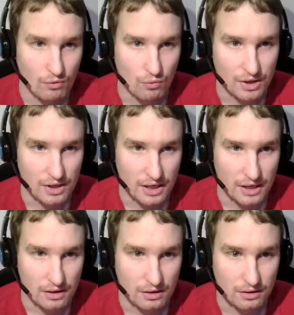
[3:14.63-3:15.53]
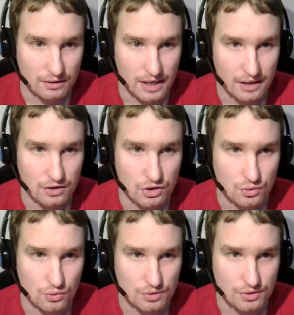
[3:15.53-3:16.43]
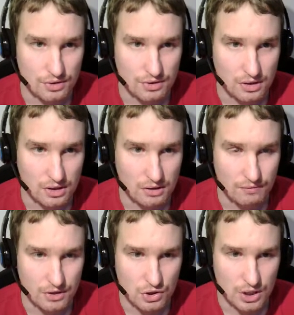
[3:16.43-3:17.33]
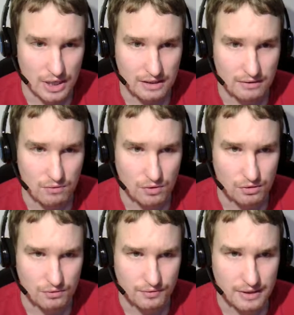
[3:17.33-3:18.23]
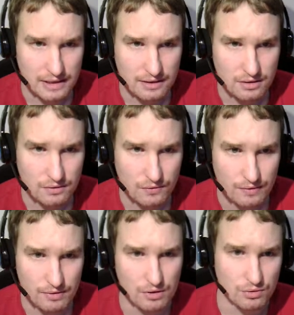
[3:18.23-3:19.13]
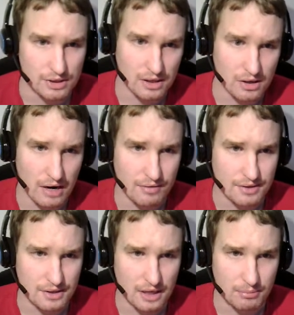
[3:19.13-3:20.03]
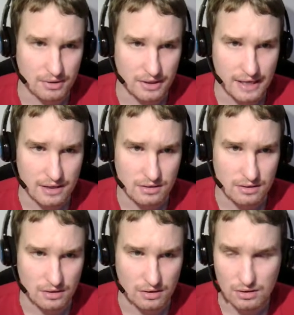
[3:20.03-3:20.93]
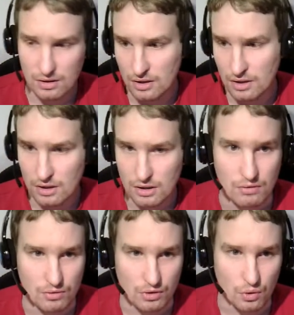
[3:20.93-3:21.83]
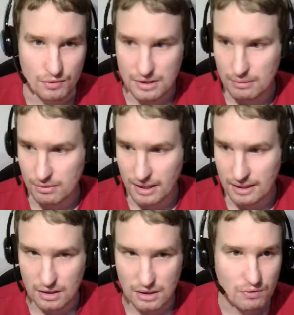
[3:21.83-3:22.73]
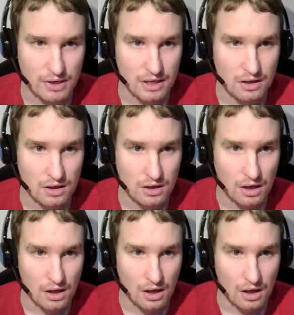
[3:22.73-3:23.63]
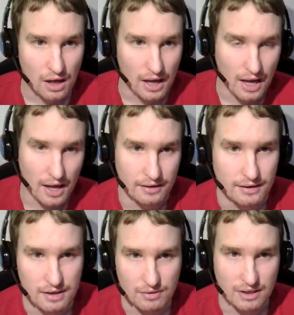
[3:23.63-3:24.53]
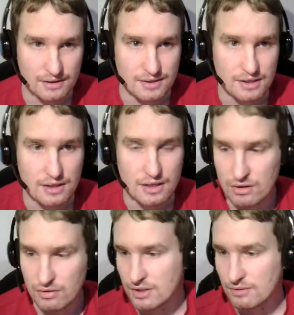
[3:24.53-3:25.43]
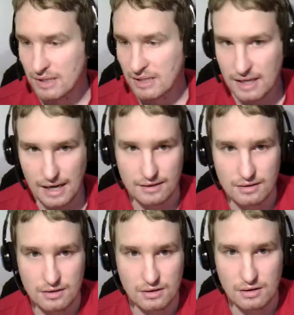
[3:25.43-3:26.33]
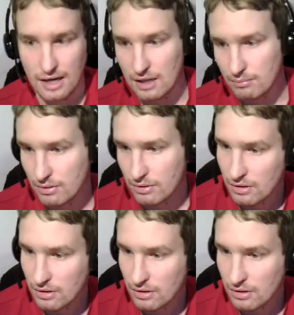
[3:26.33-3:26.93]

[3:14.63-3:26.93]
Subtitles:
We can then choose which letter we want to fill it. When we use everything uppercase, then we'll go with uppercase anyway. And then we can see here it's midnight help.